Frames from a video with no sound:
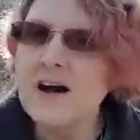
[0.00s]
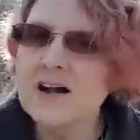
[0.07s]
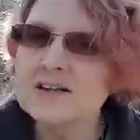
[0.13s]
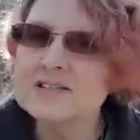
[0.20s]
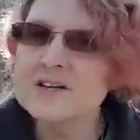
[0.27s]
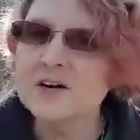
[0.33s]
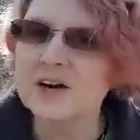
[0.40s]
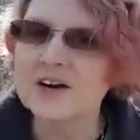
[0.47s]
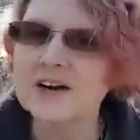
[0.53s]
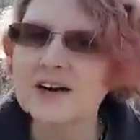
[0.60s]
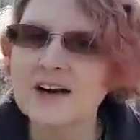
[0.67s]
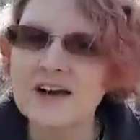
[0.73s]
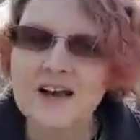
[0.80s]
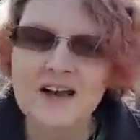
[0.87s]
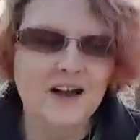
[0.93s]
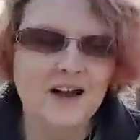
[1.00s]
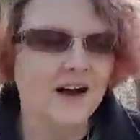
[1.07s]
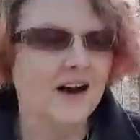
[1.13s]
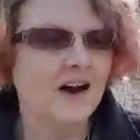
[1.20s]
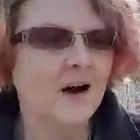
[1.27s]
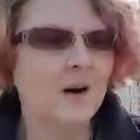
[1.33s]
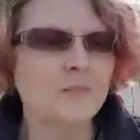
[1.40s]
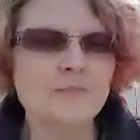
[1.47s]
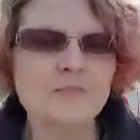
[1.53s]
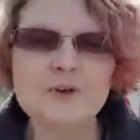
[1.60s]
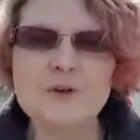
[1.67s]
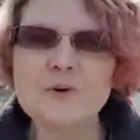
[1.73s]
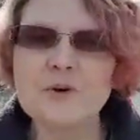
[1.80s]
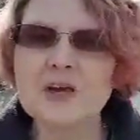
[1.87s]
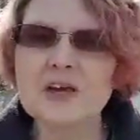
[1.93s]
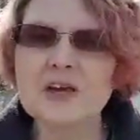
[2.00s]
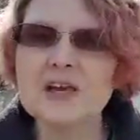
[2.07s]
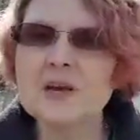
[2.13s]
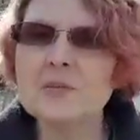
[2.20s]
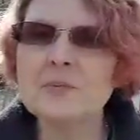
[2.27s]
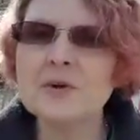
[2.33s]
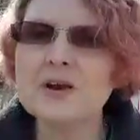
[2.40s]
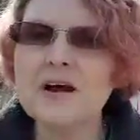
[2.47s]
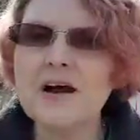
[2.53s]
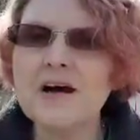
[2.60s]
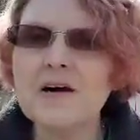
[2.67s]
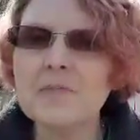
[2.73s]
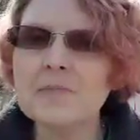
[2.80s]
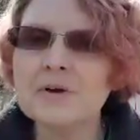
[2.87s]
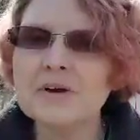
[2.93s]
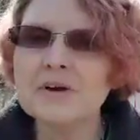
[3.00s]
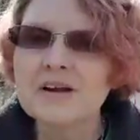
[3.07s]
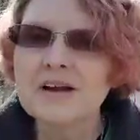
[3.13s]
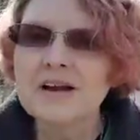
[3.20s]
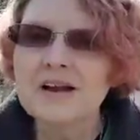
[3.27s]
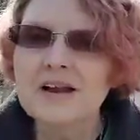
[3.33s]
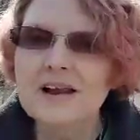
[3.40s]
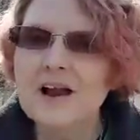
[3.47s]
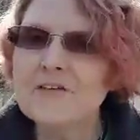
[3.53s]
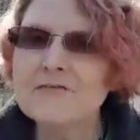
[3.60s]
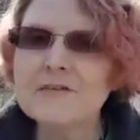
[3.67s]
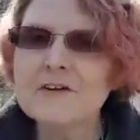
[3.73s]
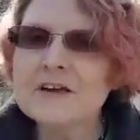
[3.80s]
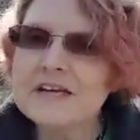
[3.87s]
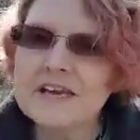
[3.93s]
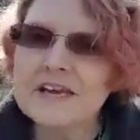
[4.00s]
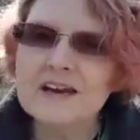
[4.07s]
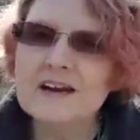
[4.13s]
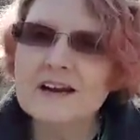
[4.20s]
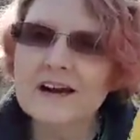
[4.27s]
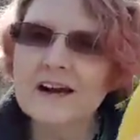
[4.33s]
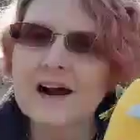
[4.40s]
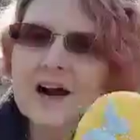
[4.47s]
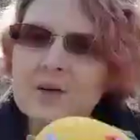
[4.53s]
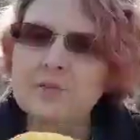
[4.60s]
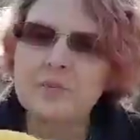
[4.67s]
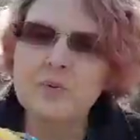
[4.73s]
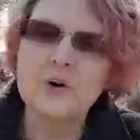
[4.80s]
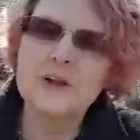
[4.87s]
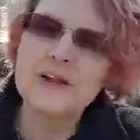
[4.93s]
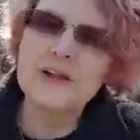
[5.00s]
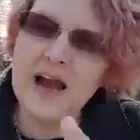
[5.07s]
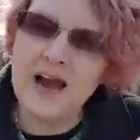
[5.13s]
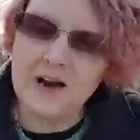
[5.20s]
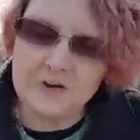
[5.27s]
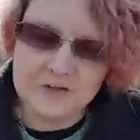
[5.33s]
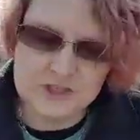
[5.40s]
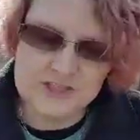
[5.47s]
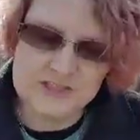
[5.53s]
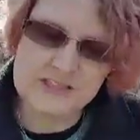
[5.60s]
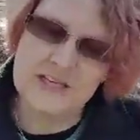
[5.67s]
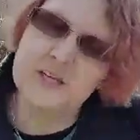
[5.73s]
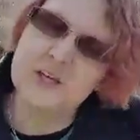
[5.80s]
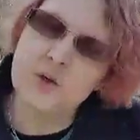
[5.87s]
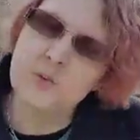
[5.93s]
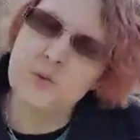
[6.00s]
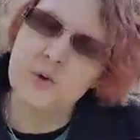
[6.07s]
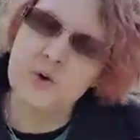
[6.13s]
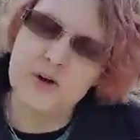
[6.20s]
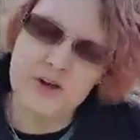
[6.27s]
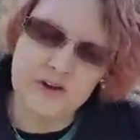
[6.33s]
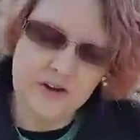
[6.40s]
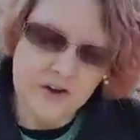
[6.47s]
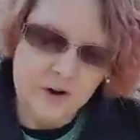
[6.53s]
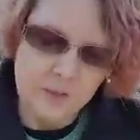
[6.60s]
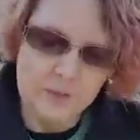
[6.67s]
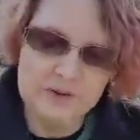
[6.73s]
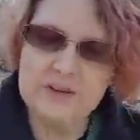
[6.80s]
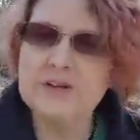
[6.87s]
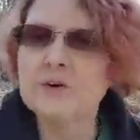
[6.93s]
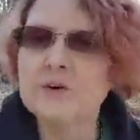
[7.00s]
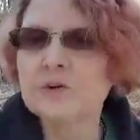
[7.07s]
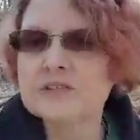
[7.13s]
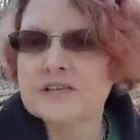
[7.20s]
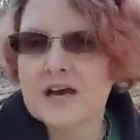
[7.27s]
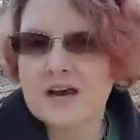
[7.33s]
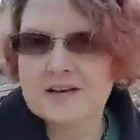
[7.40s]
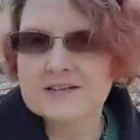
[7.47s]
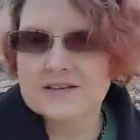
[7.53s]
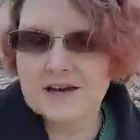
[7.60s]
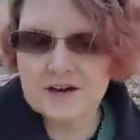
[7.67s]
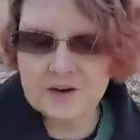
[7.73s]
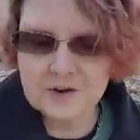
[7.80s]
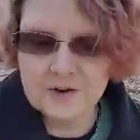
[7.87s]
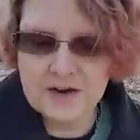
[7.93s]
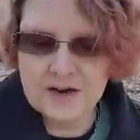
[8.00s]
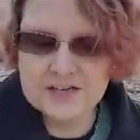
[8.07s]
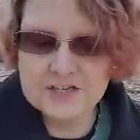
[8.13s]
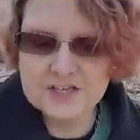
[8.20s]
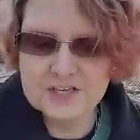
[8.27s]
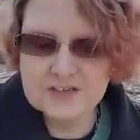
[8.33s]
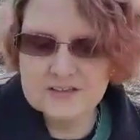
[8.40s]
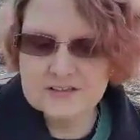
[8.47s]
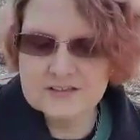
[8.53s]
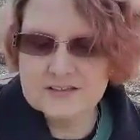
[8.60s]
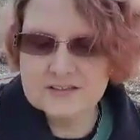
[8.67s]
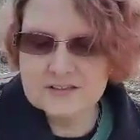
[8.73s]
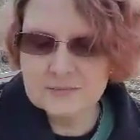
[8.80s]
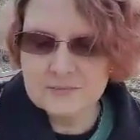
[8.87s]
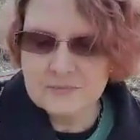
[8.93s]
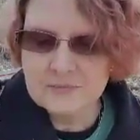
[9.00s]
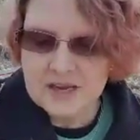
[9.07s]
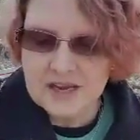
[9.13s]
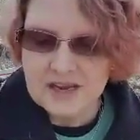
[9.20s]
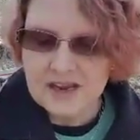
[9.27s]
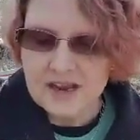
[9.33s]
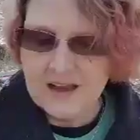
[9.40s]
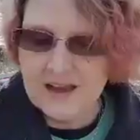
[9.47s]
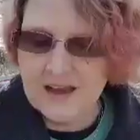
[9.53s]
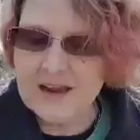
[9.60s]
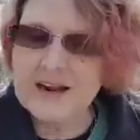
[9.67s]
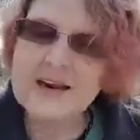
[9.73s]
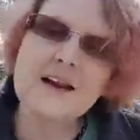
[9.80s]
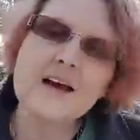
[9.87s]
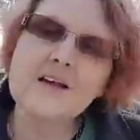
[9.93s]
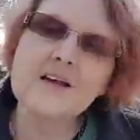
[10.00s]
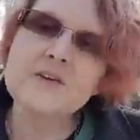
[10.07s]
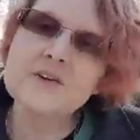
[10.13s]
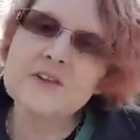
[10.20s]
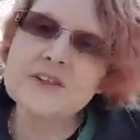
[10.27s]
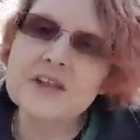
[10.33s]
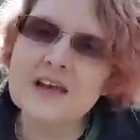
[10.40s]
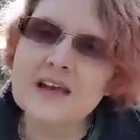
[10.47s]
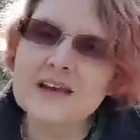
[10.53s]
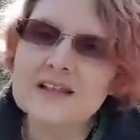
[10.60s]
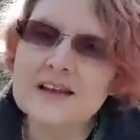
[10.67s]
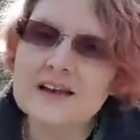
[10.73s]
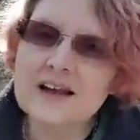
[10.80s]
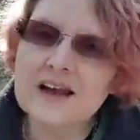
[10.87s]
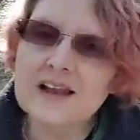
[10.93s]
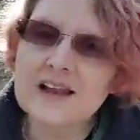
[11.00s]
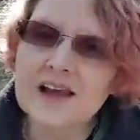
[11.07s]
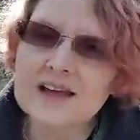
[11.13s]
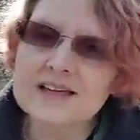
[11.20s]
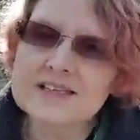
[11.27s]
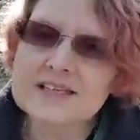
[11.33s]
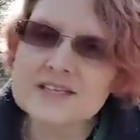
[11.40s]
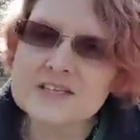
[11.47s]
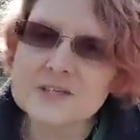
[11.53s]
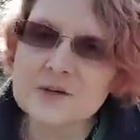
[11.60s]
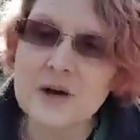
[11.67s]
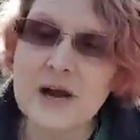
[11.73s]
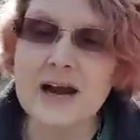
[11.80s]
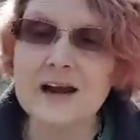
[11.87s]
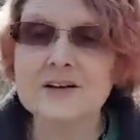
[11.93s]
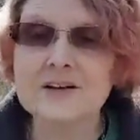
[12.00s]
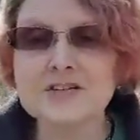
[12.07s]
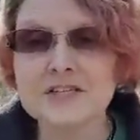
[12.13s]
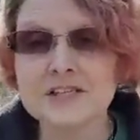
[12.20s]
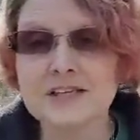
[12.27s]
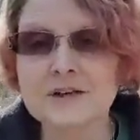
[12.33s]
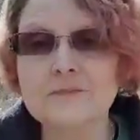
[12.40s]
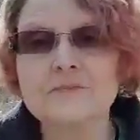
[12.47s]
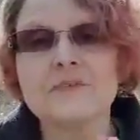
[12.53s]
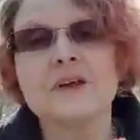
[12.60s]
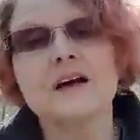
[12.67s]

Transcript: altar. You can keep it up every year and put it out just like you would with Yuletide decorations. And another thing that I like to do, actually,